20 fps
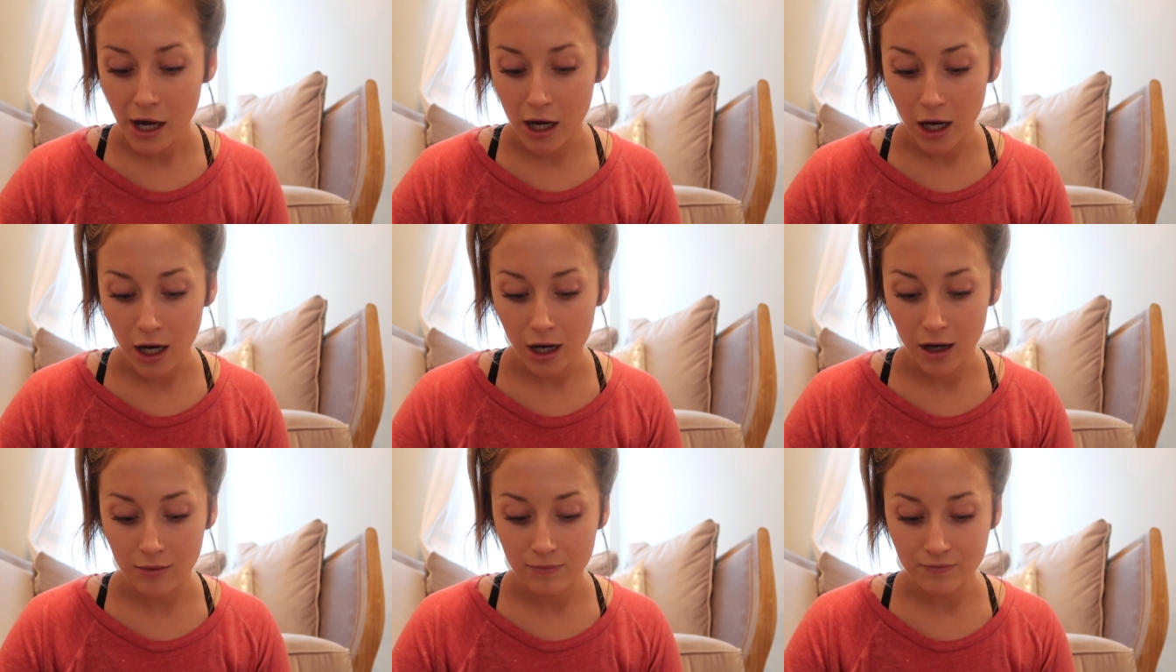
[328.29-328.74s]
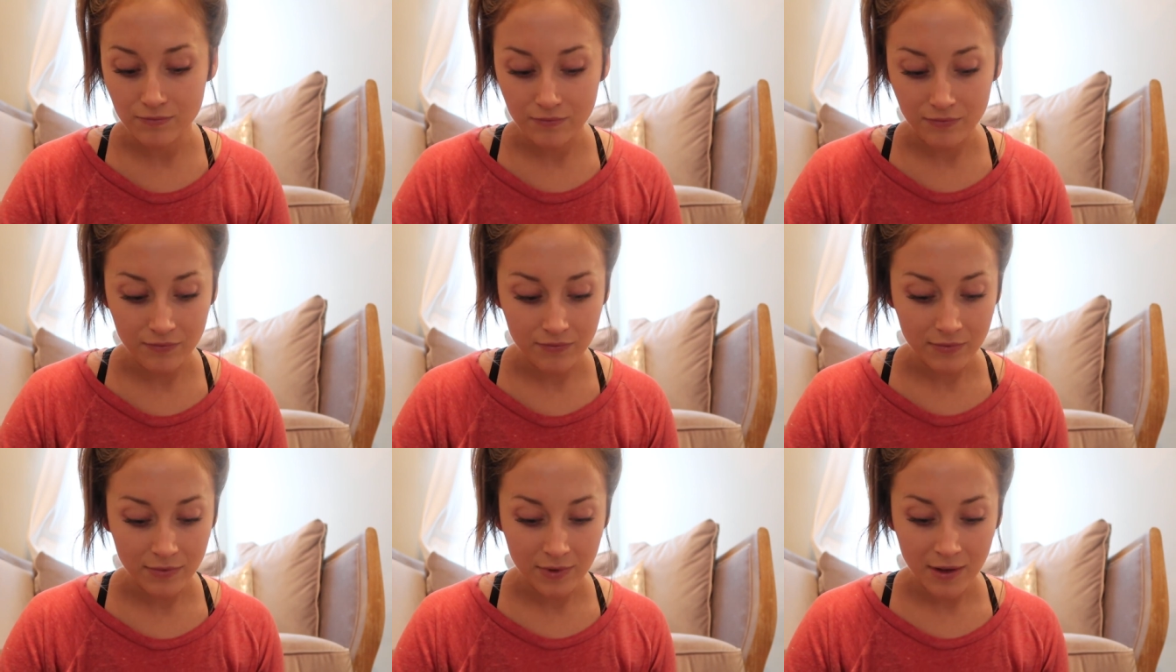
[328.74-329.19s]
Um,
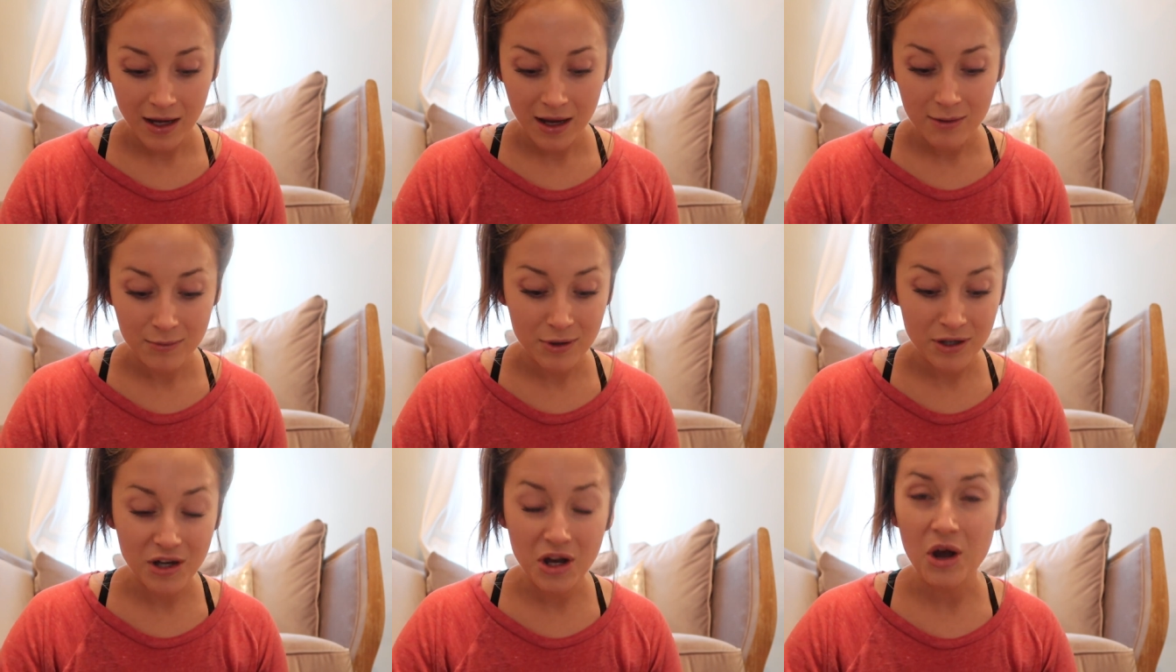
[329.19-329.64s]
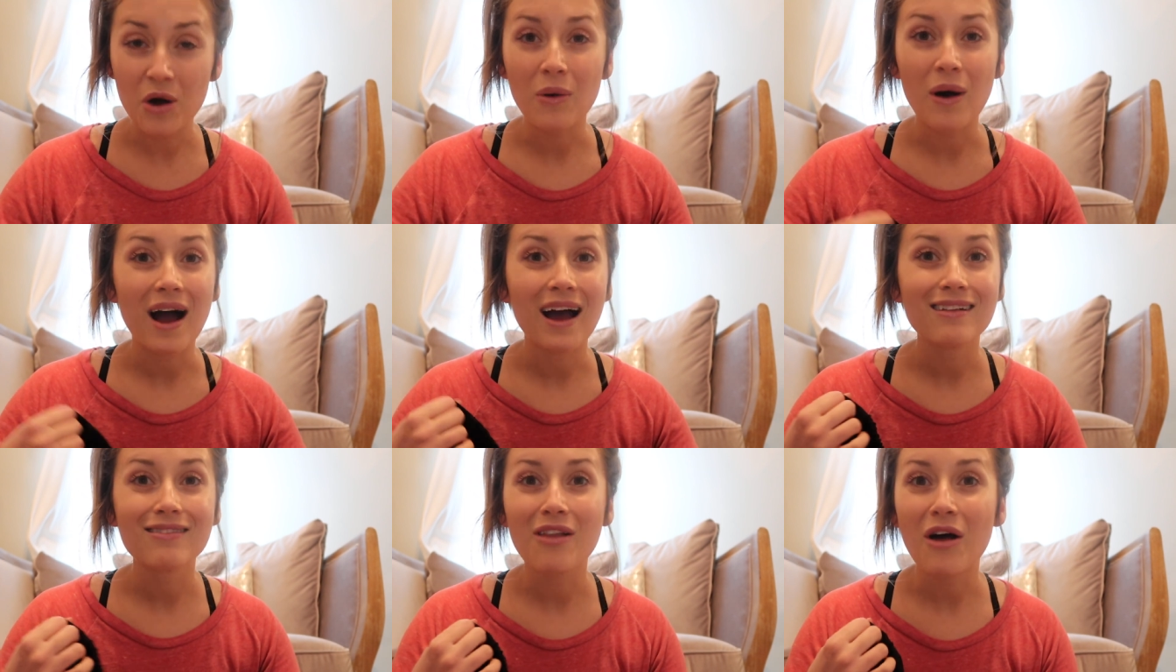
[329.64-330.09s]
but no,
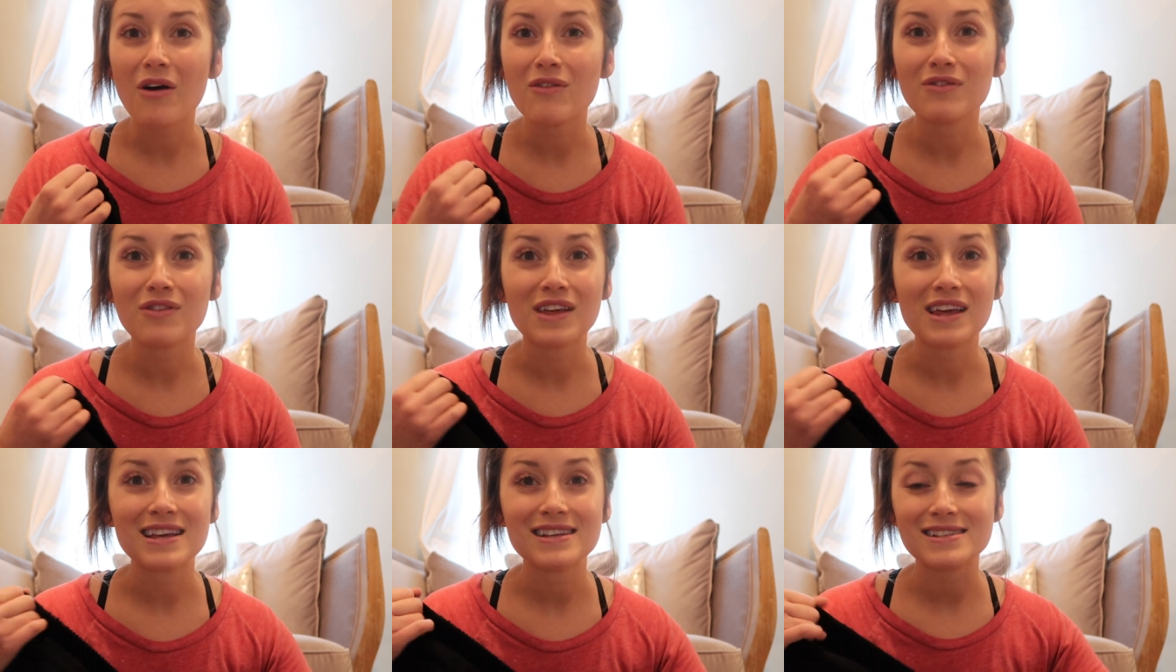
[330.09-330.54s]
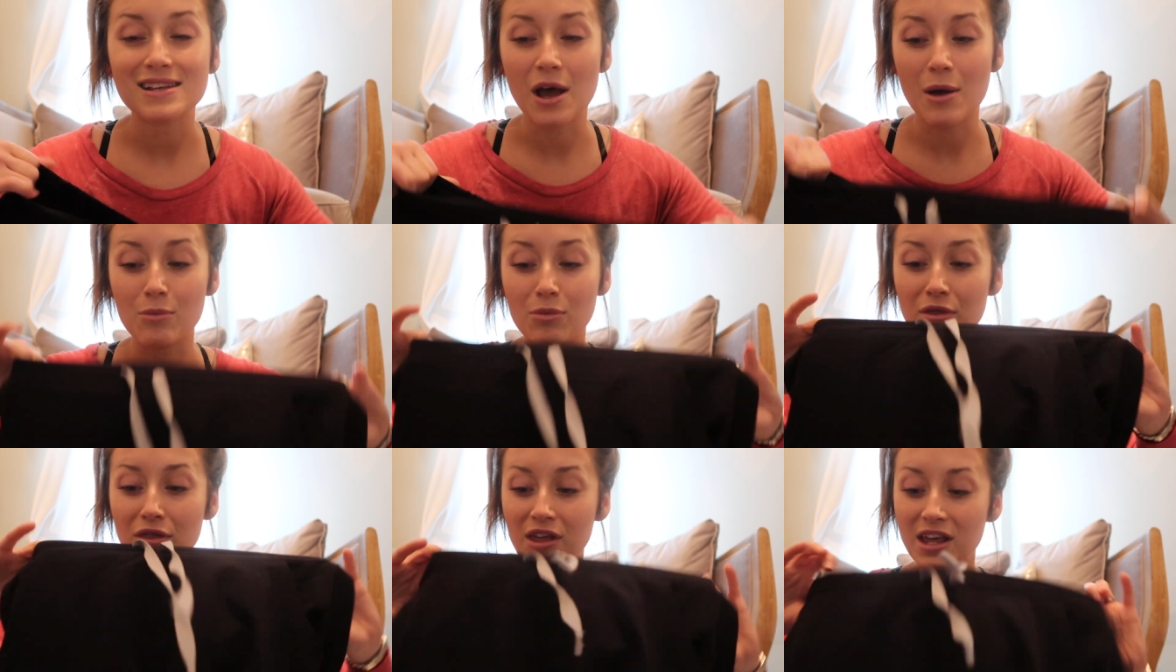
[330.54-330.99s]
I love these.
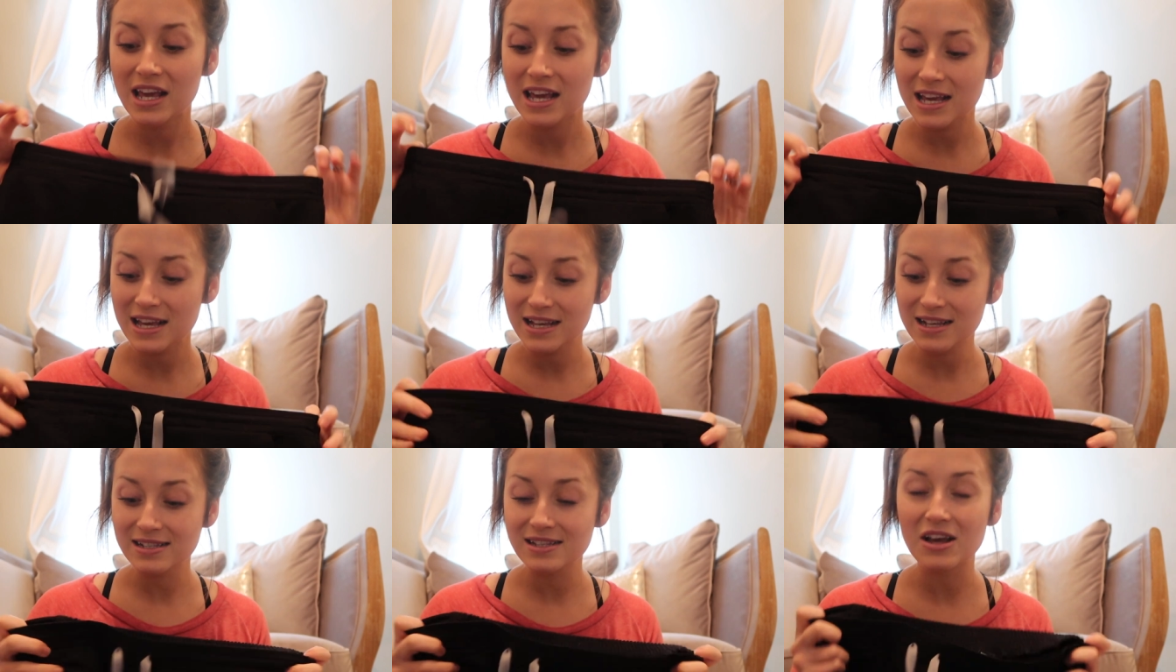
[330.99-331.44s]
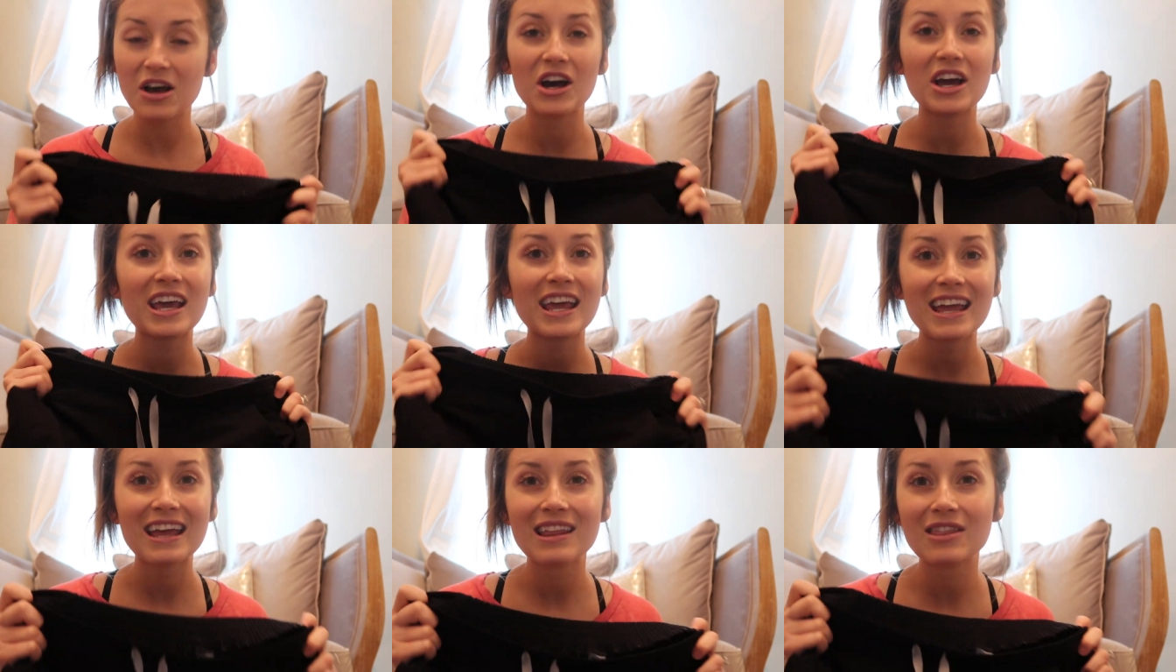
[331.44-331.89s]
Um, these,
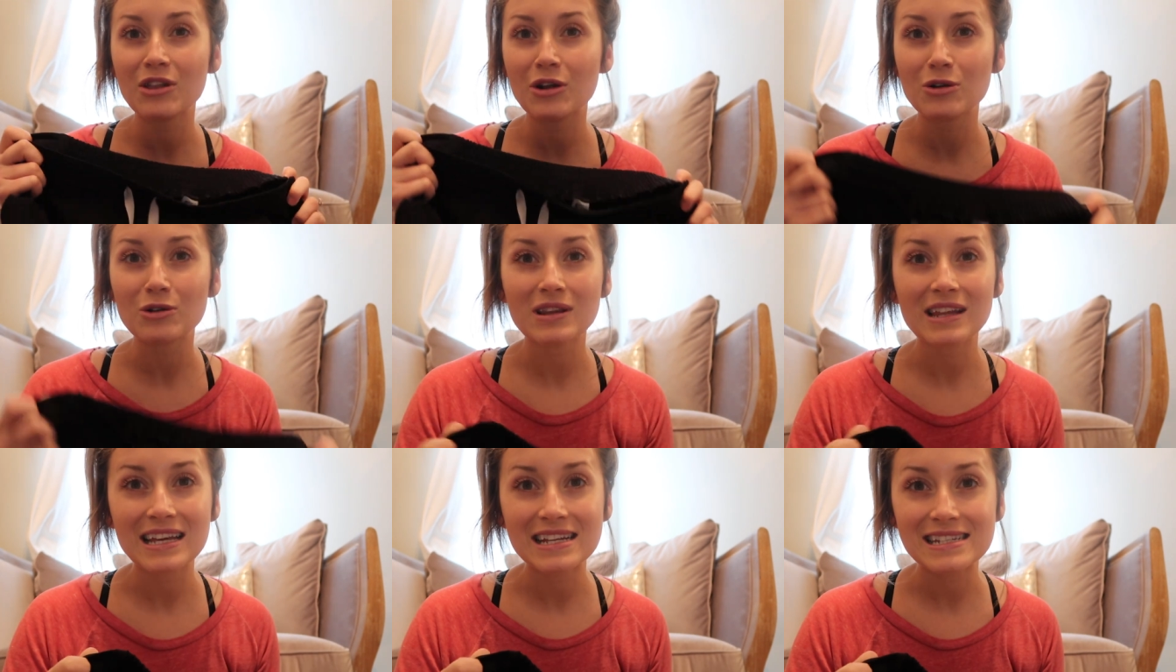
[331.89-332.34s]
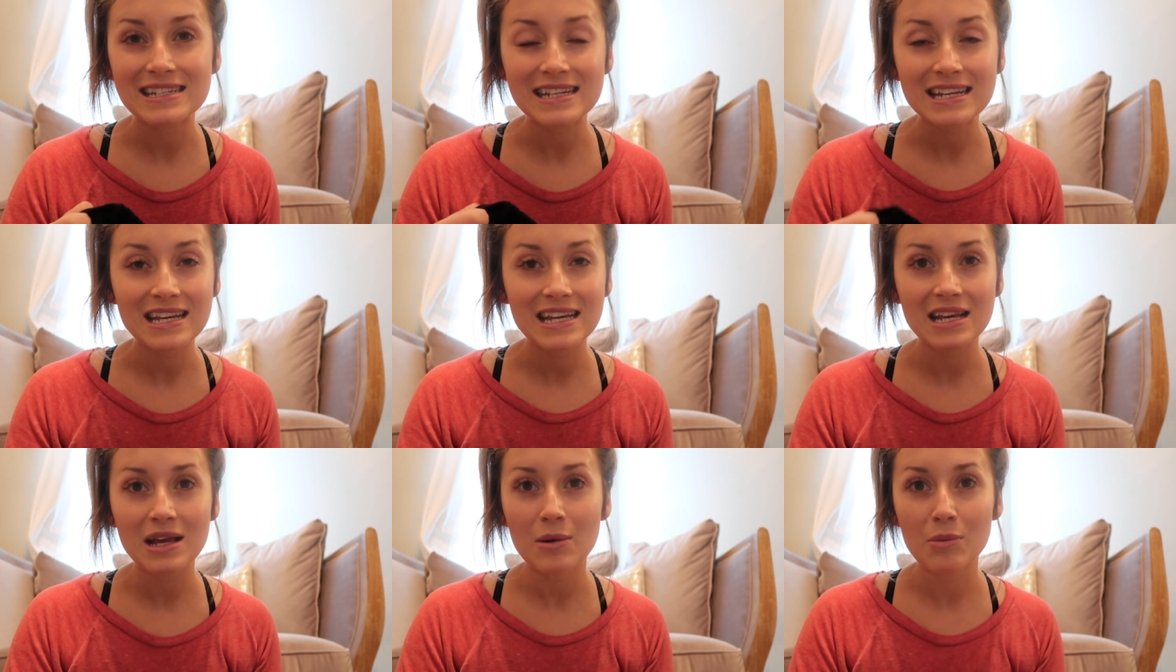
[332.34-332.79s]
again, they're
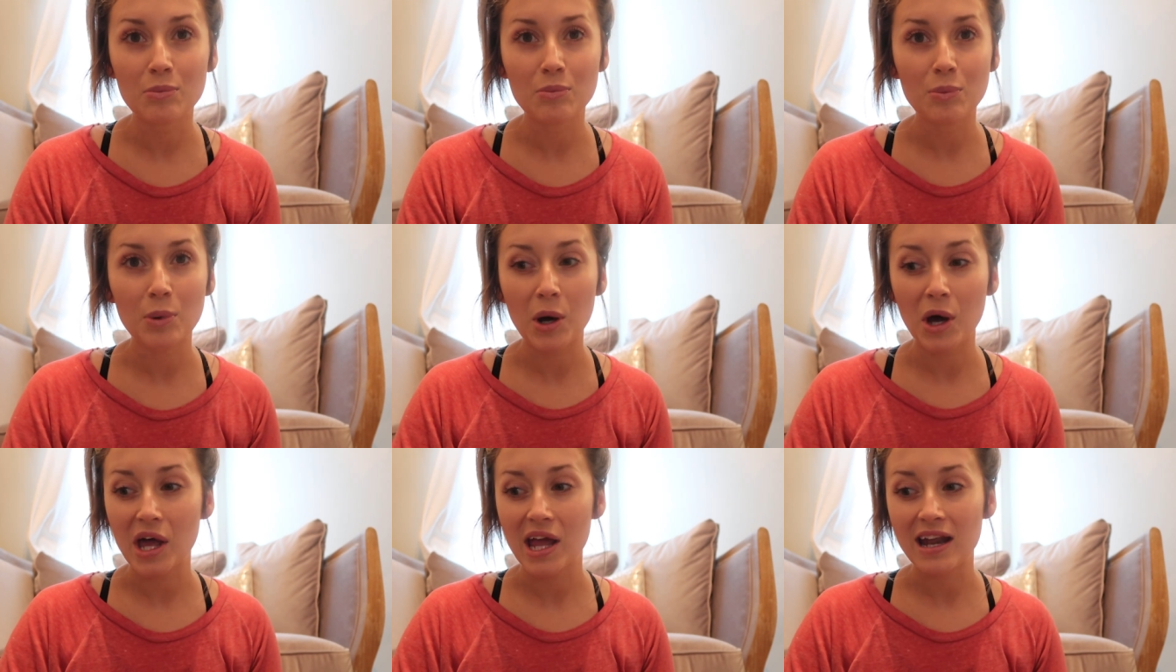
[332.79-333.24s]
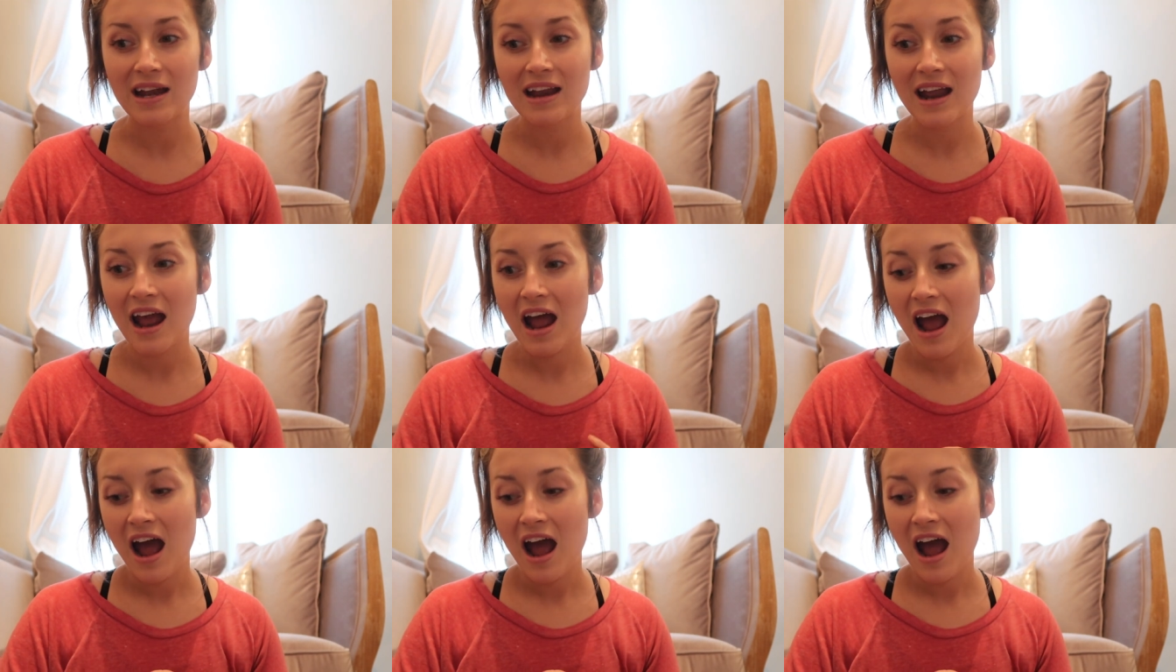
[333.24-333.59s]
linty, but